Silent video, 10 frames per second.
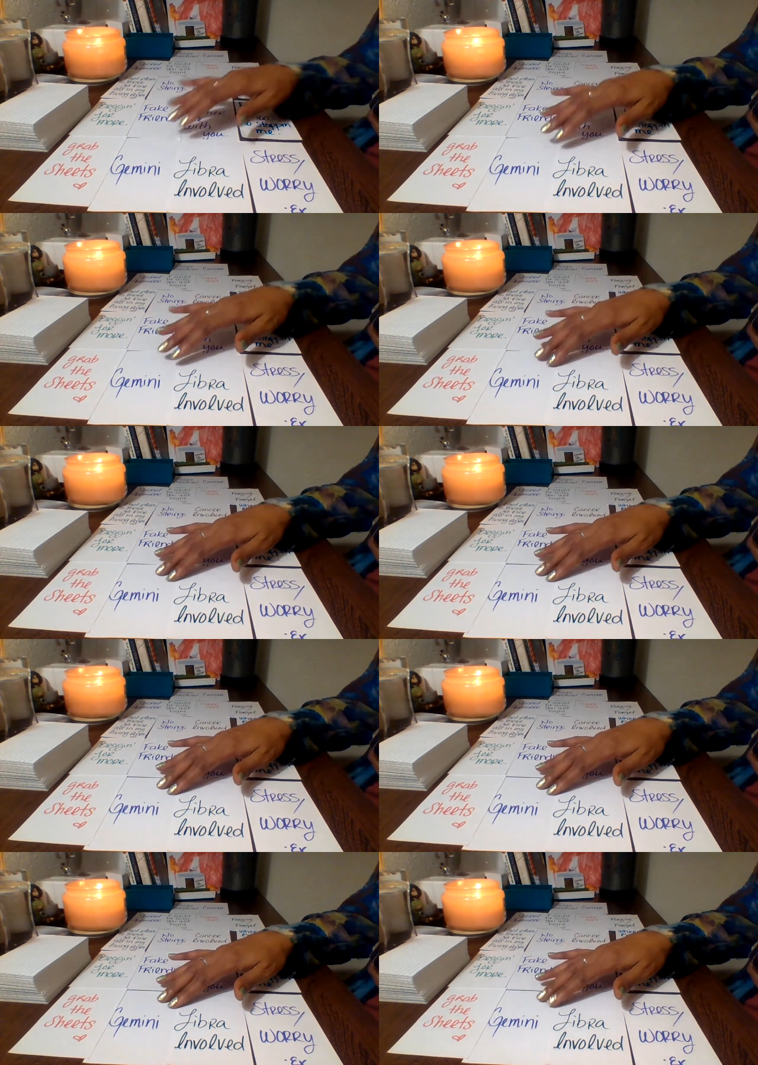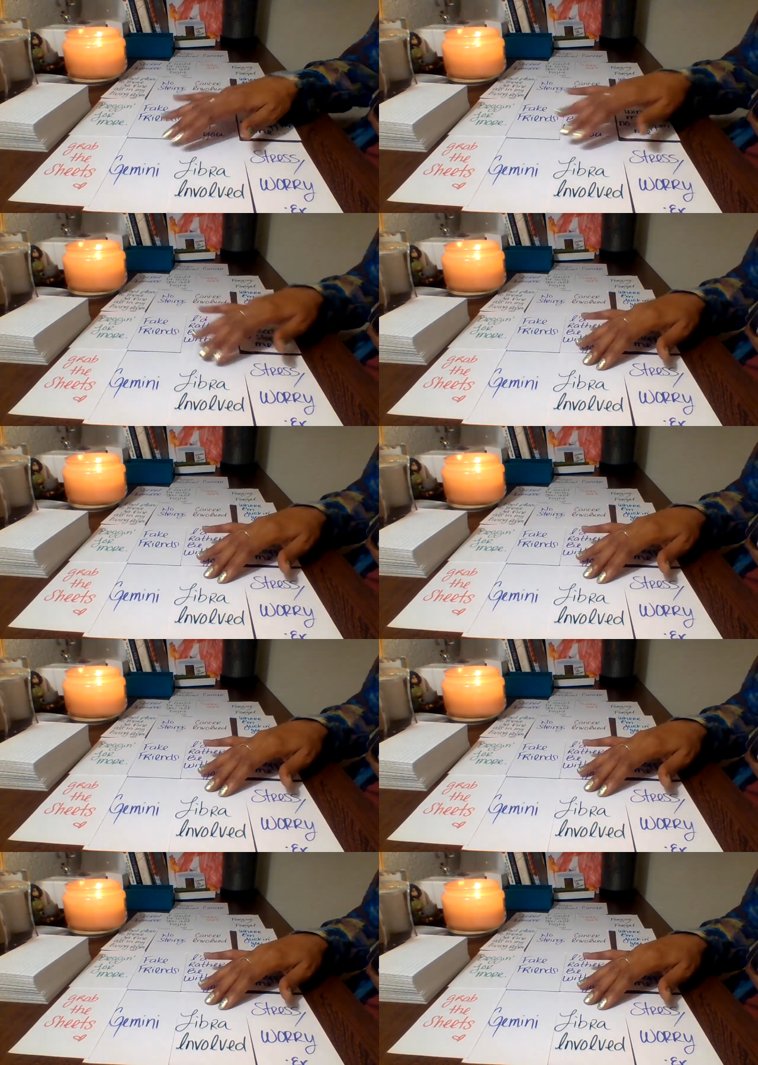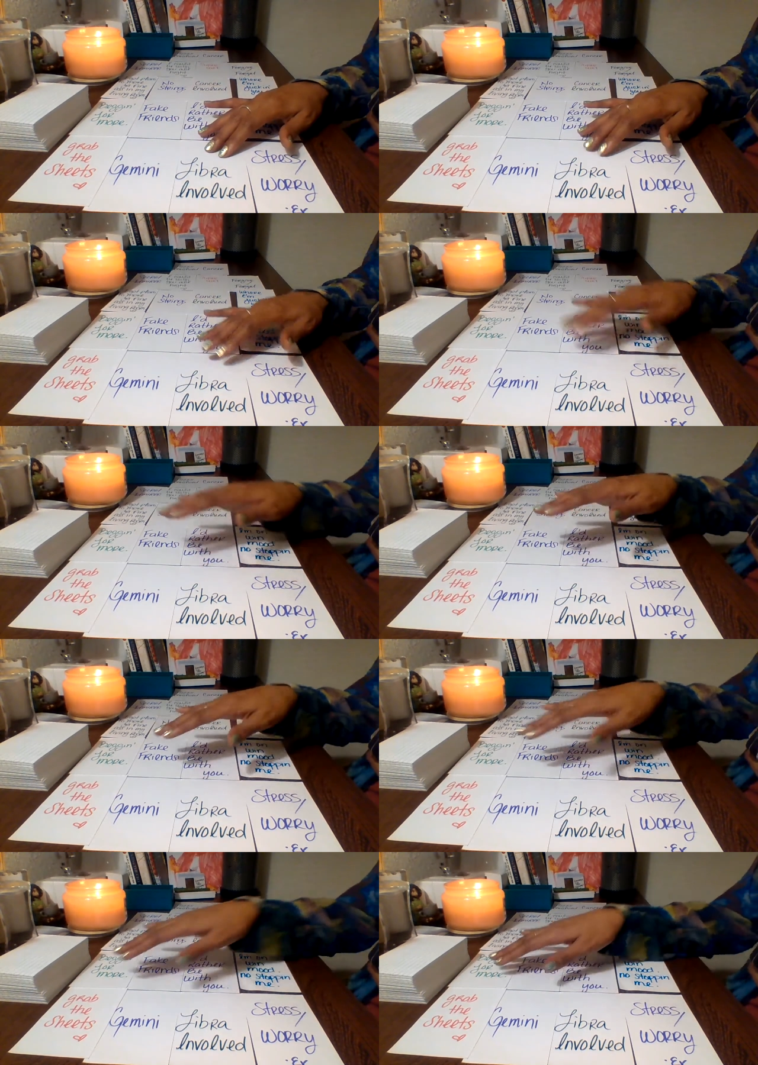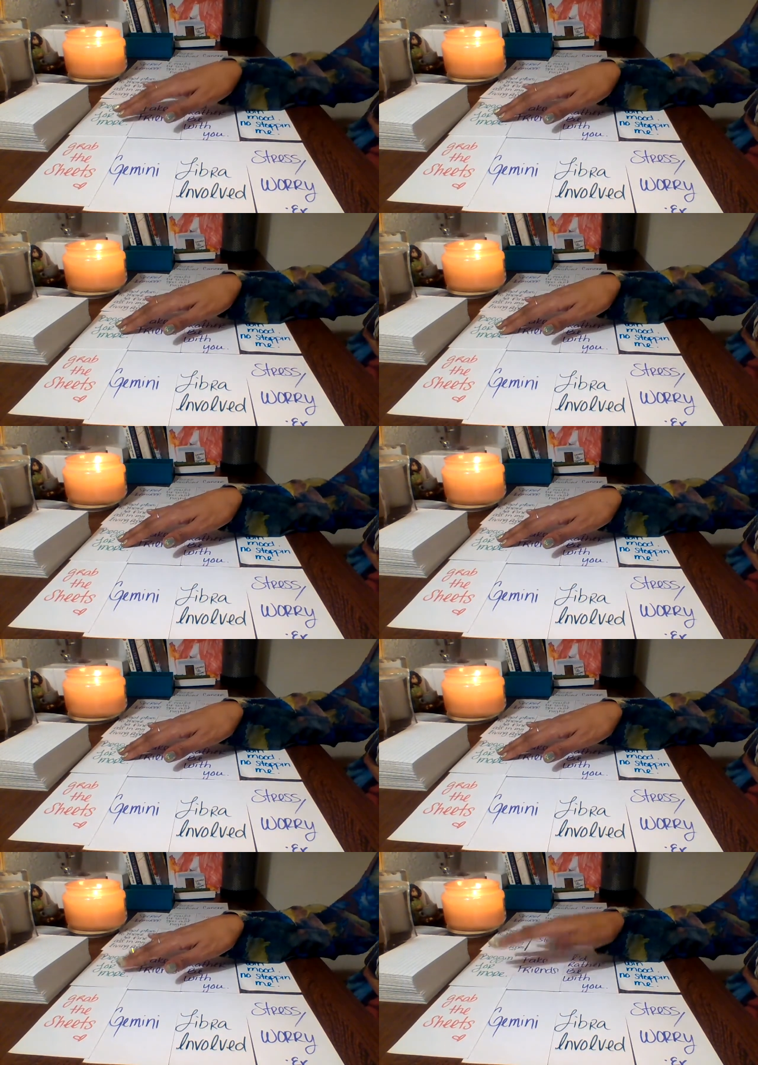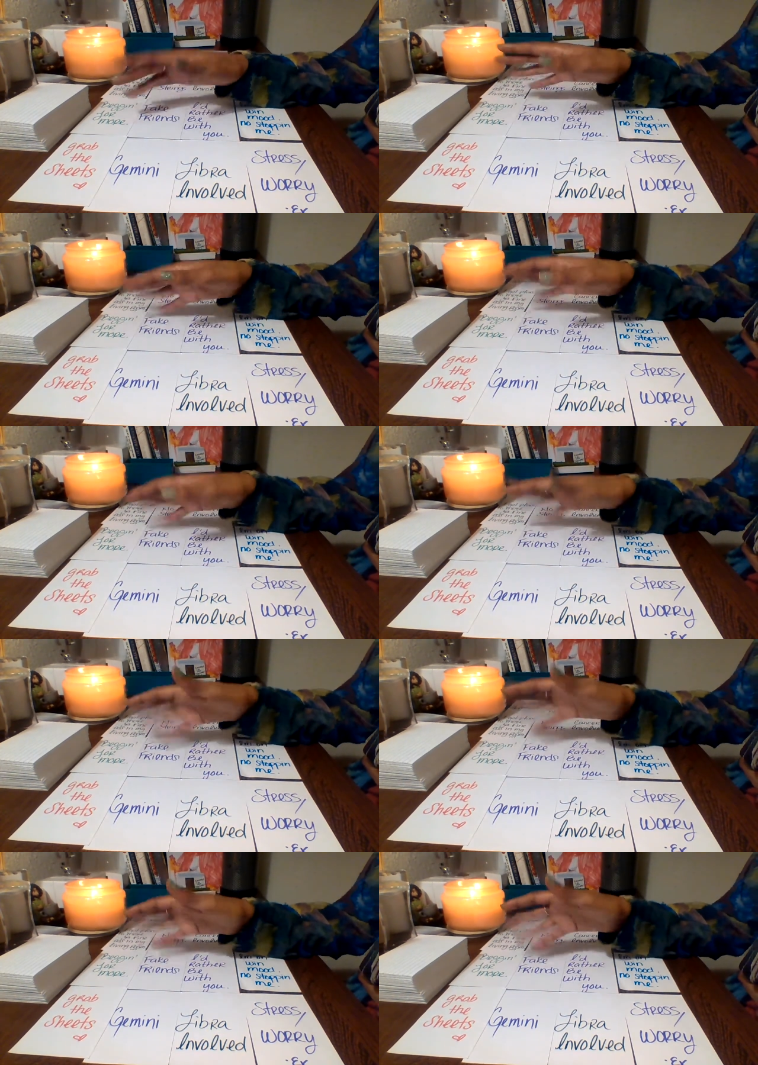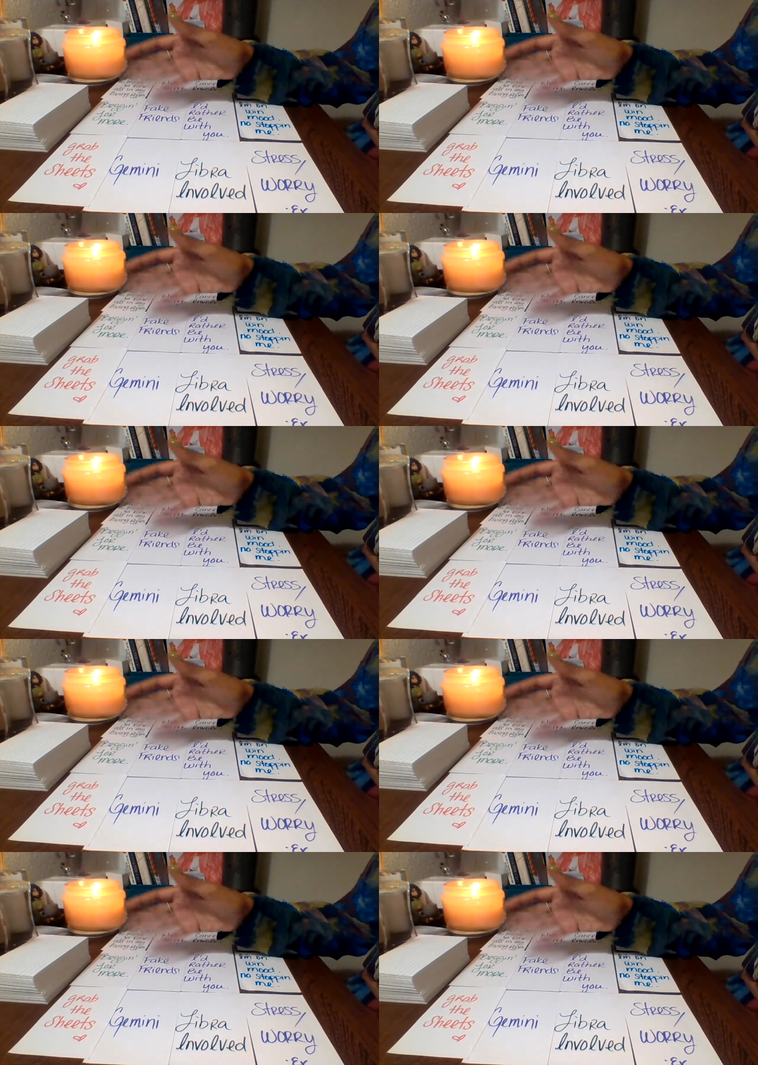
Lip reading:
No face is visible, so there are no lips to read.